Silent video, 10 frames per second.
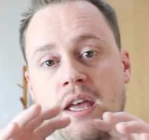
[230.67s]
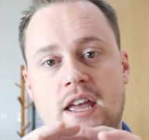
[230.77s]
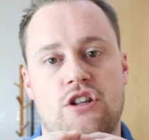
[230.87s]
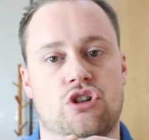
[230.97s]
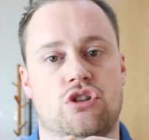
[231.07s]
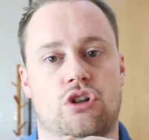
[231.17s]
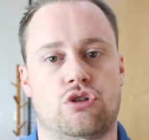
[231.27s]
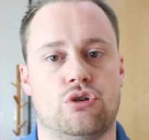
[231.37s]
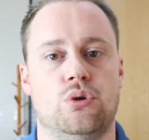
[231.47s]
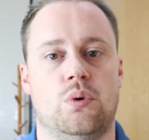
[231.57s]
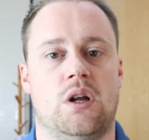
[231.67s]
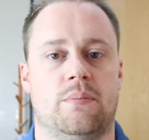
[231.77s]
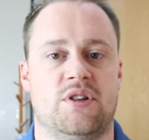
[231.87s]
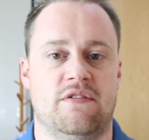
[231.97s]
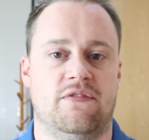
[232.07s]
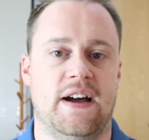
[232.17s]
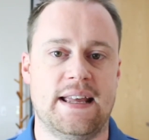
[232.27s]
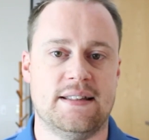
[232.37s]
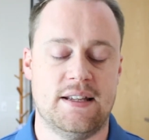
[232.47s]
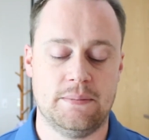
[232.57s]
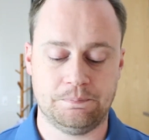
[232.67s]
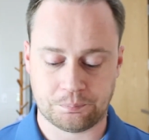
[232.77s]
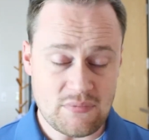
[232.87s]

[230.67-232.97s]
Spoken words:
It's just a true 100% financing